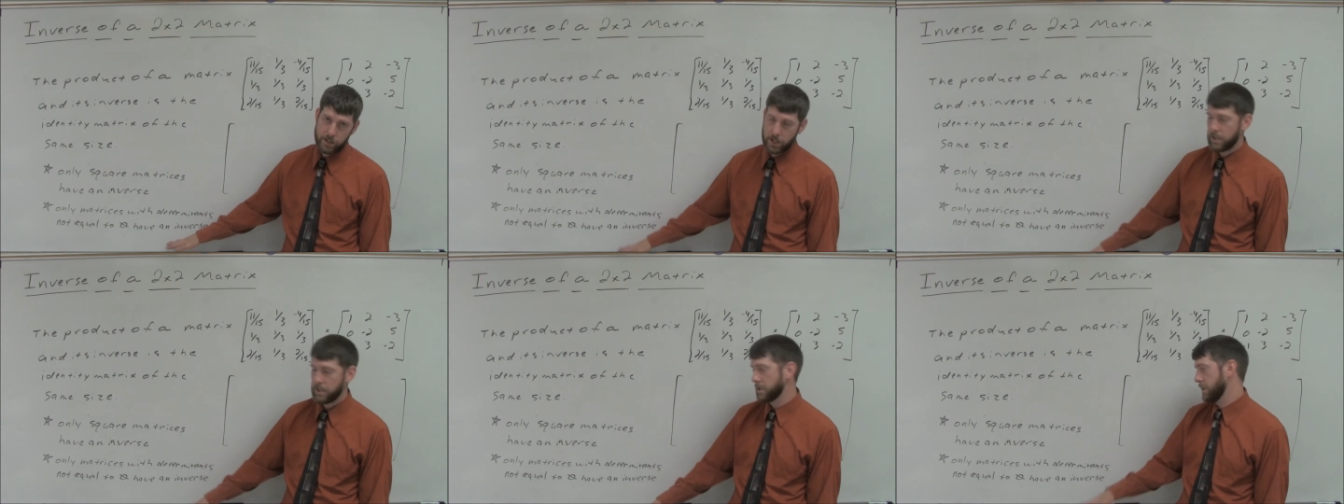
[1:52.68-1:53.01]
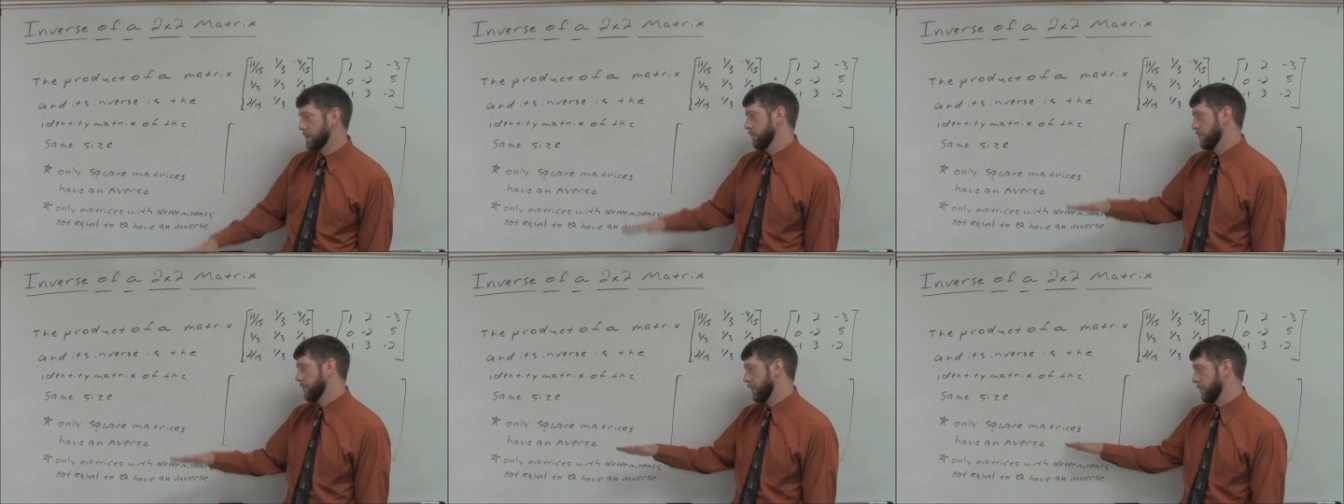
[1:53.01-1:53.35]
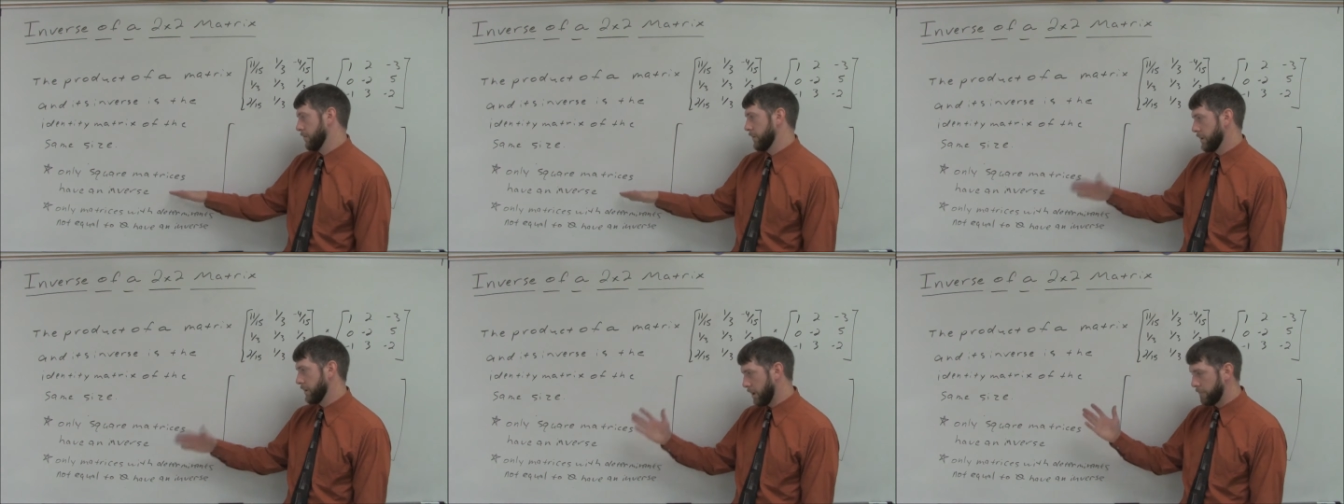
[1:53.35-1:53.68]
not
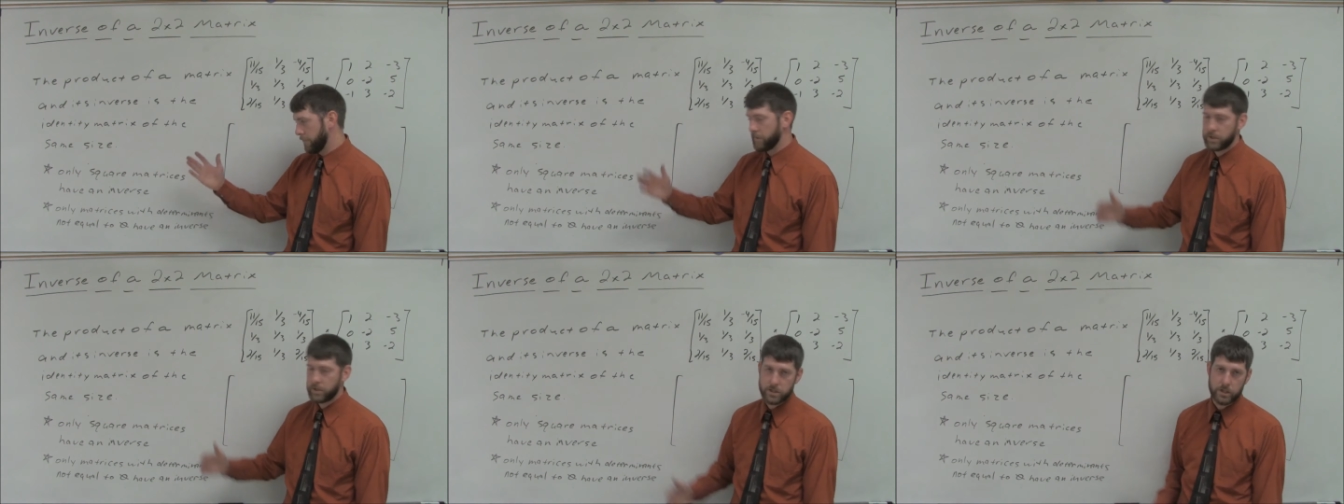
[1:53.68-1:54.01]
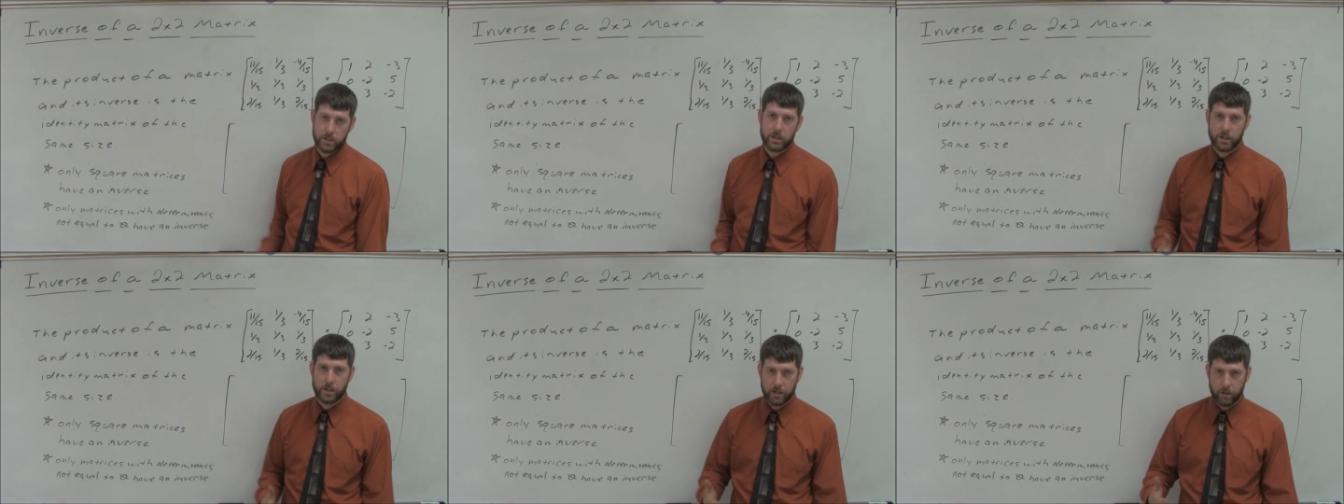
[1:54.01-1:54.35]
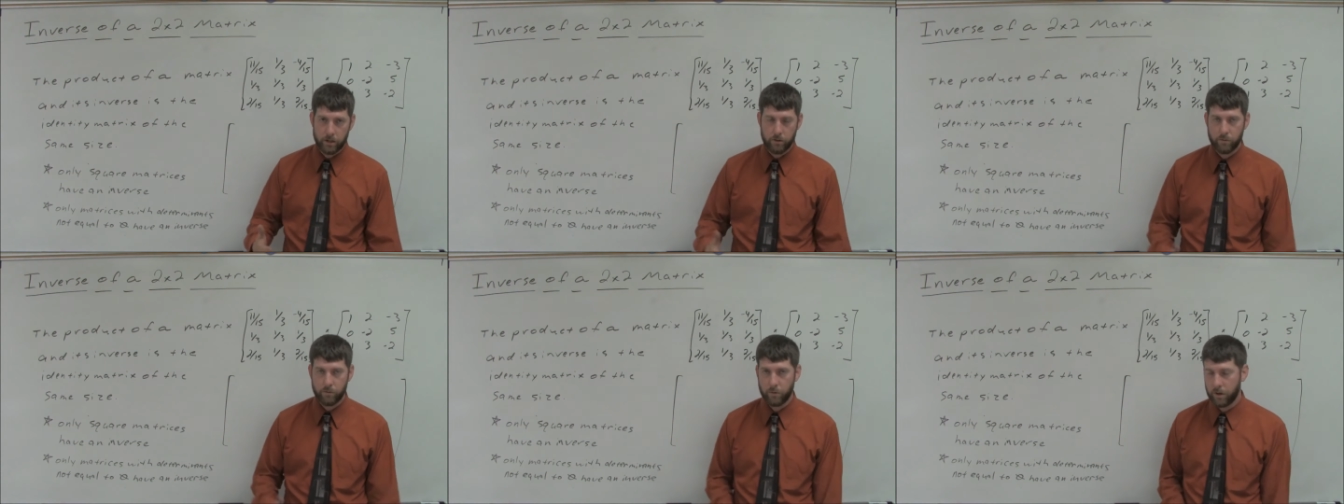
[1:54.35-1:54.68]
zero, then obviously it can
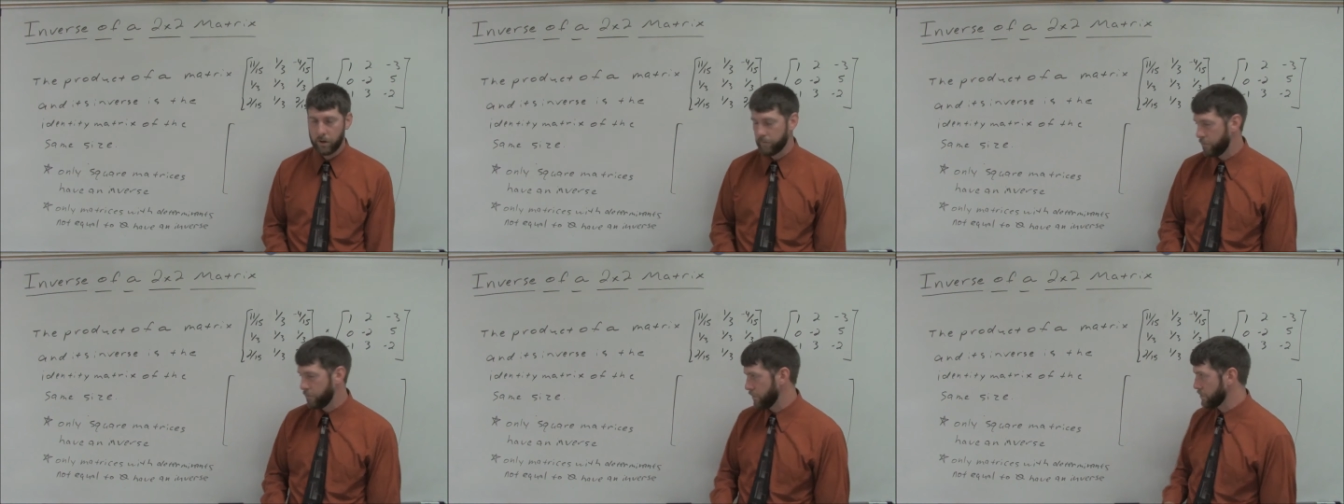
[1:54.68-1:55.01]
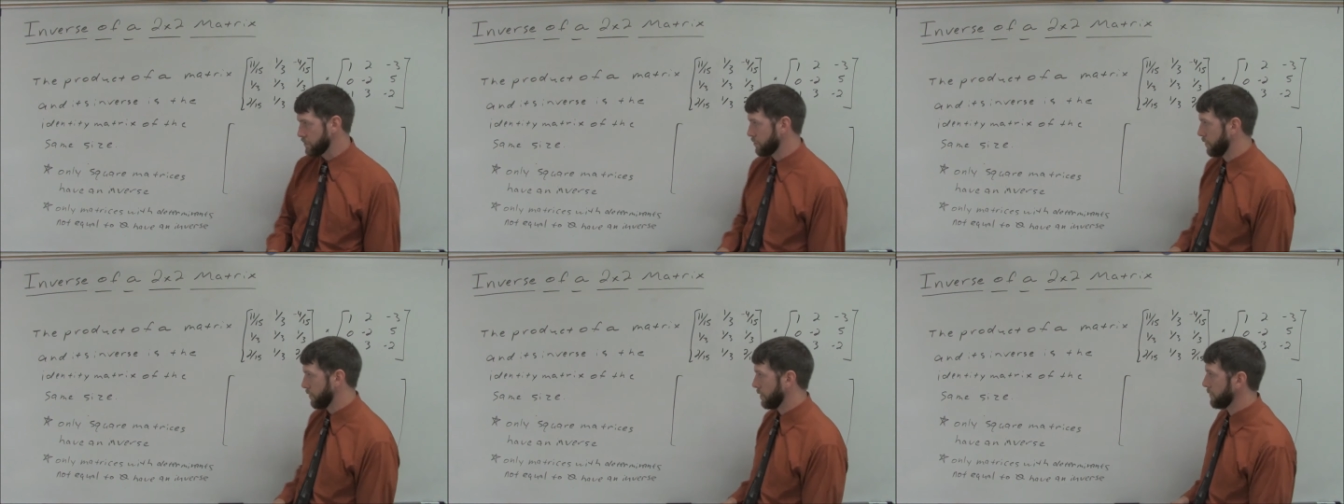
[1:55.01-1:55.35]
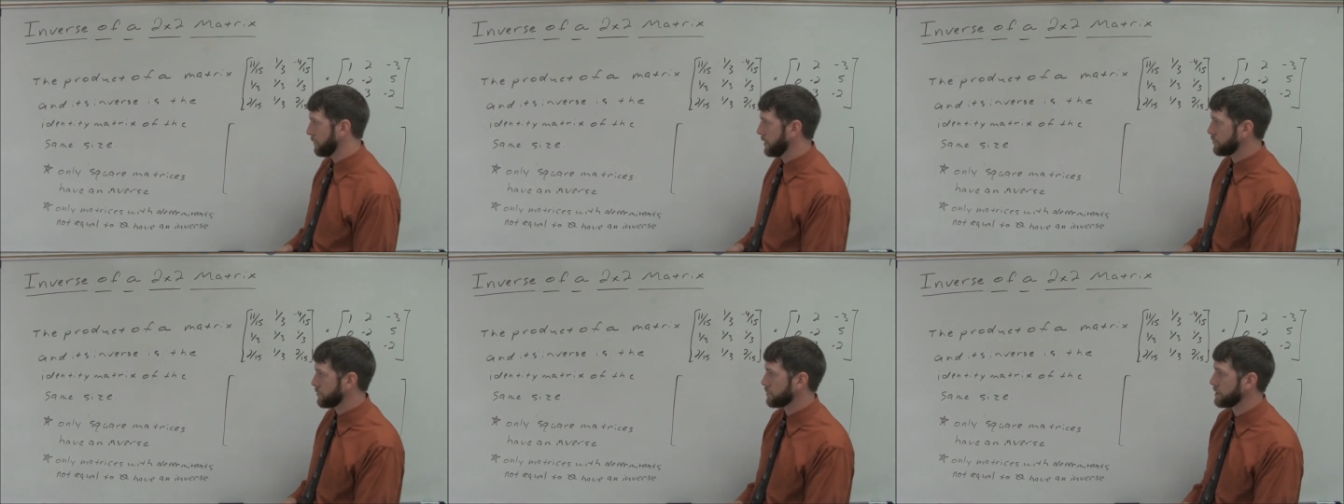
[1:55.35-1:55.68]
only work for square
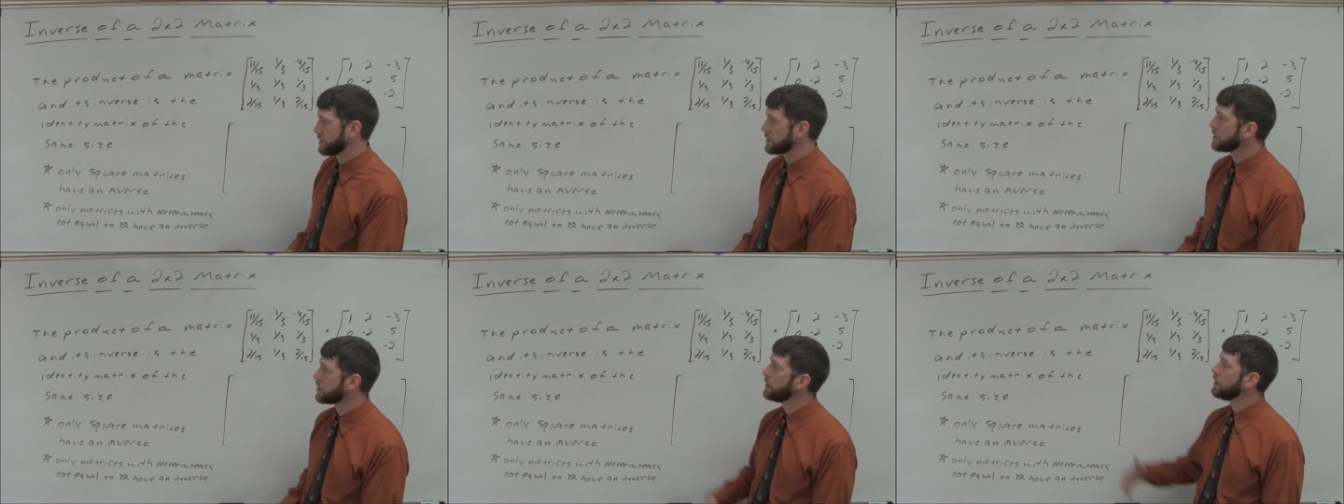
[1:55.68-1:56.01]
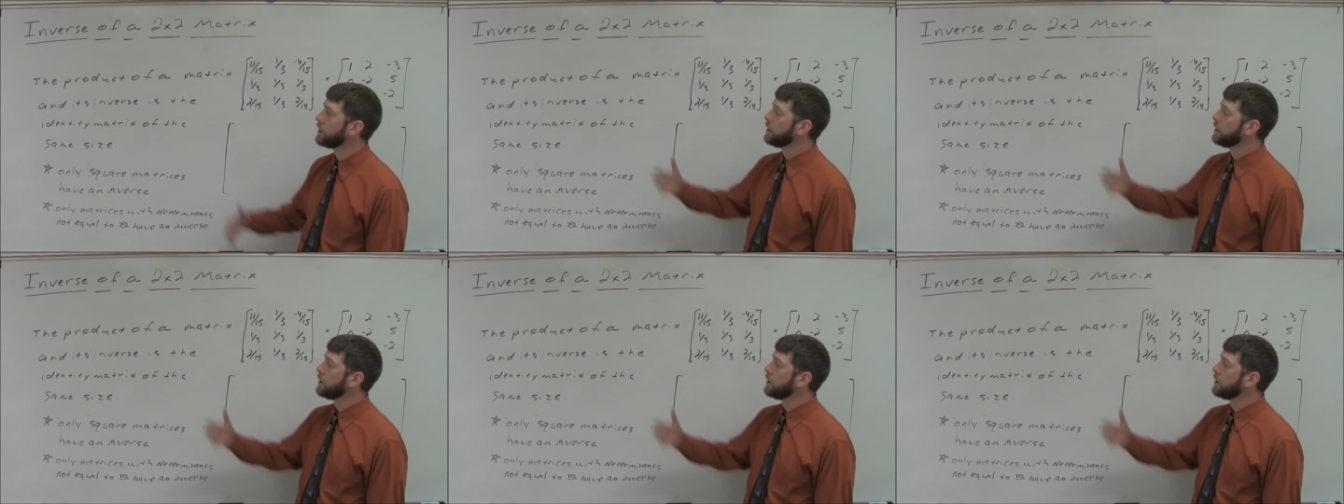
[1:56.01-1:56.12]
matrices.